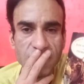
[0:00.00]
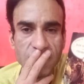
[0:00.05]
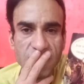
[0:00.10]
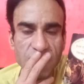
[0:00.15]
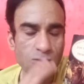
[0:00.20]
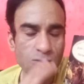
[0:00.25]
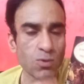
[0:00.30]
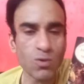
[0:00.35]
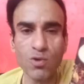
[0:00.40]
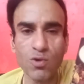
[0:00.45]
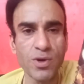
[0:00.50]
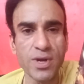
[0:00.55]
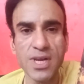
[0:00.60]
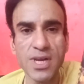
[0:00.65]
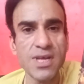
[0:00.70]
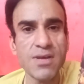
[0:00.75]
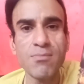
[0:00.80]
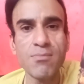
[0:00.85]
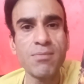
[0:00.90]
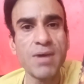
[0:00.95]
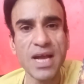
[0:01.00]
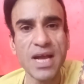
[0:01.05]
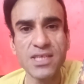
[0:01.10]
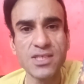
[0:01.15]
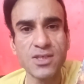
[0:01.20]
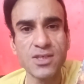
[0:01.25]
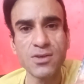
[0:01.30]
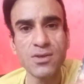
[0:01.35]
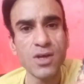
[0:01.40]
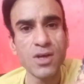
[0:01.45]
It will really impact
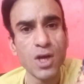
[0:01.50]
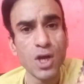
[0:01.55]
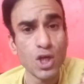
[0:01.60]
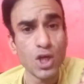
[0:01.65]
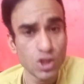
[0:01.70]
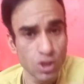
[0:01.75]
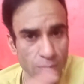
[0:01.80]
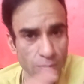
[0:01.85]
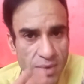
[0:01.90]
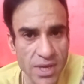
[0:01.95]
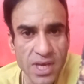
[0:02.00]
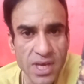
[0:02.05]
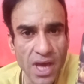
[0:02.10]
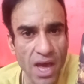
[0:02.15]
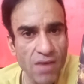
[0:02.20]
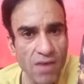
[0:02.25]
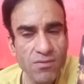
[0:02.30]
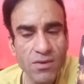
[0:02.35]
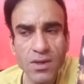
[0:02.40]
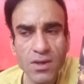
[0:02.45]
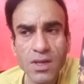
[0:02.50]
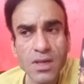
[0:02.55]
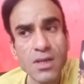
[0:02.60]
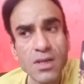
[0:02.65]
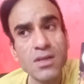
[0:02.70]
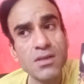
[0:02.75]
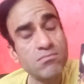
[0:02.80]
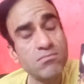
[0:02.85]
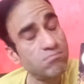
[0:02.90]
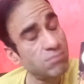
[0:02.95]
you. So be careful.
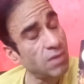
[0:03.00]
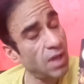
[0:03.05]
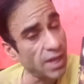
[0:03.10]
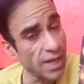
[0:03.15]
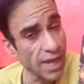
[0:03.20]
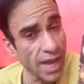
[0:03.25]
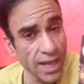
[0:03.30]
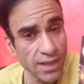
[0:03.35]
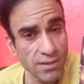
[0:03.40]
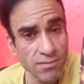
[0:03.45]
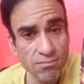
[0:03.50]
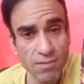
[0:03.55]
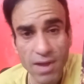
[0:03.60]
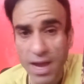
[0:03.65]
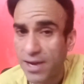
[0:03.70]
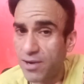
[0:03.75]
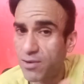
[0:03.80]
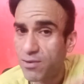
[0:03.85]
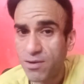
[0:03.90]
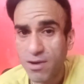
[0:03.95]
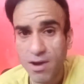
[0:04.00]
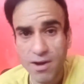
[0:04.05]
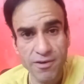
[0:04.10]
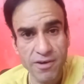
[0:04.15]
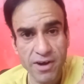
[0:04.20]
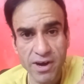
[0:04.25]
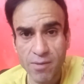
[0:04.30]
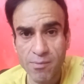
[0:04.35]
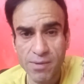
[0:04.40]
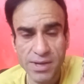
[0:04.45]
Again, I do not
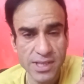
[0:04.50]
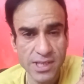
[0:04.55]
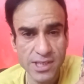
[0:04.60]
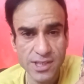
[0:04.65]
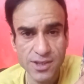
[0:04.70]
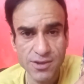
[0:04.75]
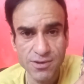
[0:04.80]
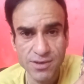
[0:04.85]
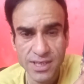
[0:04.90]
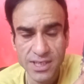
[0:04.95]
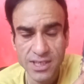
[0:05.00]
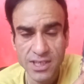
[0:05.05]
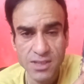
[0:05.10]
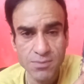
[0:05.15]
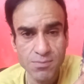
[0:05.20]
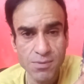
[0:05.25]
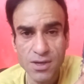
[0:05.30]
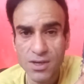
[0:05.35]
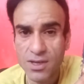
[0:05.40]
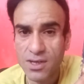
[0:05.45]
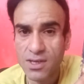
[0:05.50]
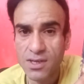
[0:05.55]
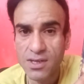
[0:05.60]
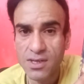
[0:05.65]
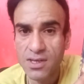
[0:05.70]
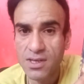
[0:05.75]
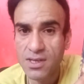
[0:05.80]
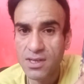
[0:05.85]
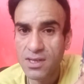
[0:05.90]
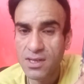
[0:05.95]
recommend that you read this book.
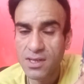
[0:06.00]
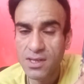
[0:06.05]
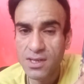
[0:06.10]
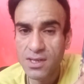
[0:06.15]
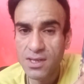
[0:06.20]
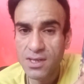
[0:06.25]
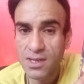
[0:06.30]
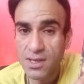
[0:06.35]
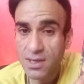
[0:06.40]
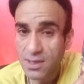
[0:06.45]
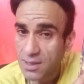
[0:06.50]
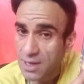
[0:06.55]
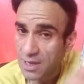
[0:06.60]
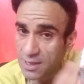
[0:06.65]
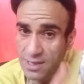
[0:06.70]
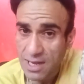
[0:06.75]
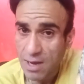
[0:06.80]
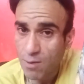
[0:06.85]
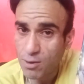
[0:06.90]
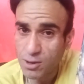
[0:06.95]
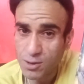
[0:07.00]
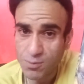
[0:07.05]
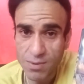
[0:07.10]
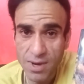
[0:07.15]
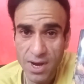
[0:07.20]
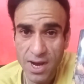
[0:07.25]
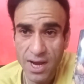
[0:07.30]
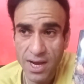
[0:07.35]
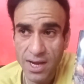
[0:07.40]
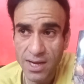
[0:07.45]
And that was
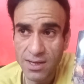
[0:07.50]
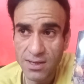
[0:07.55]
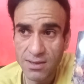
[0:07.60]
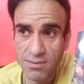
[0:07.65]
my